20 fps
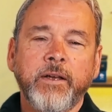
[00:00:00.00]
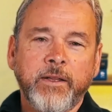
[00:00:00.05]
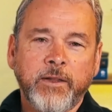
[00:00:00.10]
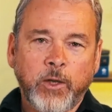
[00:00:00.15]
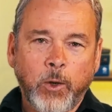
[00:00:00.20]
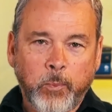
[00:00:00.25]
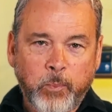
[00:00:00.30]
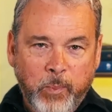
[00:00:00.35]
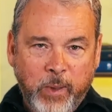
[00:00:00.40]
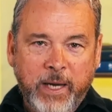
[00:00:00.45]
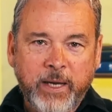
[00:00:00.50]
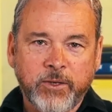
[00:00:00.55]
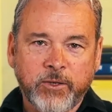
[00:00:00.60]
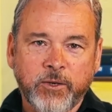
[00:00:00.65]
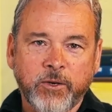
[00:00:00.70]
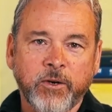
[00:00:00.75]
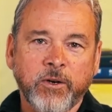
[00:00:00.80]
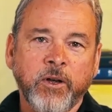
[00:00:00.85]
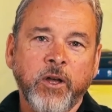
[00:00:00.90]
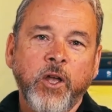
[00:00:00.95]
their
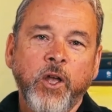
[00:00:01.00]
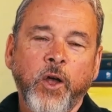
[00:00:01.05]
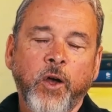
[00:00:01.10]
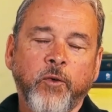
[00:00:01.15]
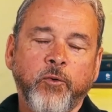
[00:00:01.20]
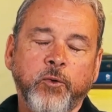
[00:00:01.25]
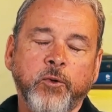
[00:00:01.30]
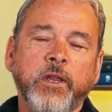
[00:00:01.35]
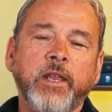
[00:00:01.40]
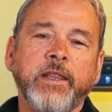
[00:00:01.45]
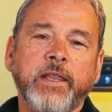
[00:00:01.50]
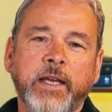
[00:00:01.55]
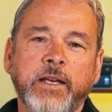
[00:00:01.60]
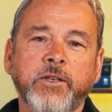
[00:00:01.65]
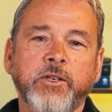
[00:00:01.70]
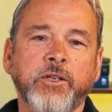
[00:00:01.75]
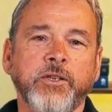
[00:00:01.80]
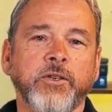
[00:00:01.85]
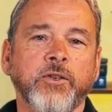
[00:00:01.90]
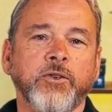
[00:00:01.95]
picture of who they think
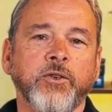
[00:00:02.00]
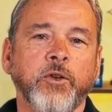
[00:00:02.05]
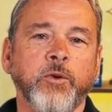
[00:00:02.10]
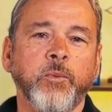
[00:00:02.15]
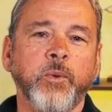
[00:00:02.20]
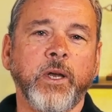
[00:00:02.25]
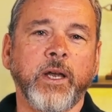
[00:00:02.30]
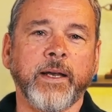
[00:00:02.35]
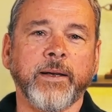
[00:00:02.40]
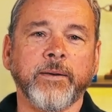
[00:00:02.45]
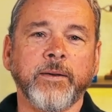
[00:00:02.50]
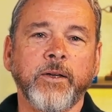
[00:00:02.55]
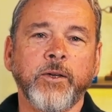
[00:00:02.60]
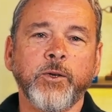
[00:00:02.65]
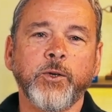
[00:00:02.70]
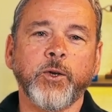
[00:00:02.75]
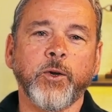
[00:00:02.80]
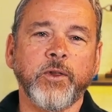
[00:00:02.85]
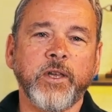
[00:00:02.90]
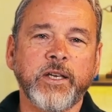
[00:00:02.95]
Jesus should be.
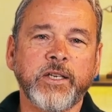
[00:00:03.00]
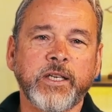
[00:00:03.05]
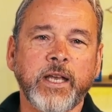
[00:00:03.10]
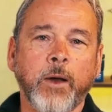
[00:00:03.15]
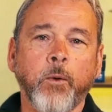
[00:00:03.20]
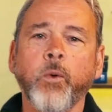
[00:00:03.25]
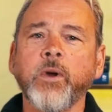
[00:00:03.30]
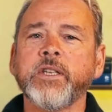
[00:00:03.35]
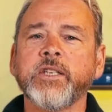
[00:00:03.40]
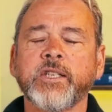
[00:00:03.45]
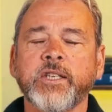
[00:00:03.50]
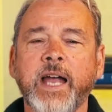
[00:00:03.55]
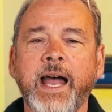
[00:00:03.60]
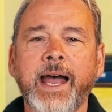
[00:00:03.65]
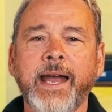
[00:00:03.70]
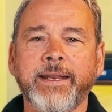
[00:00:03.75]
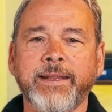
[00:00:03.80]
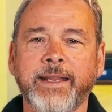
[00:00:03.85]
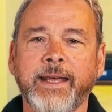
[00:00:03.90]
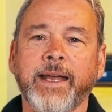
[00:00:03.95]
So they say, What
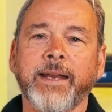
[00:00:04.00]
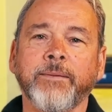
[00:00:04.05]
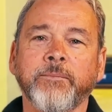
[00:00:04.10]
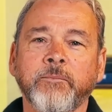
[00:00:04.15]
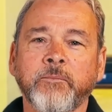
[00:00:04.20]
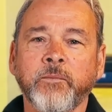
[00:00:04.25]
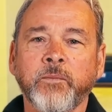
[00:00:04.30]
sign then?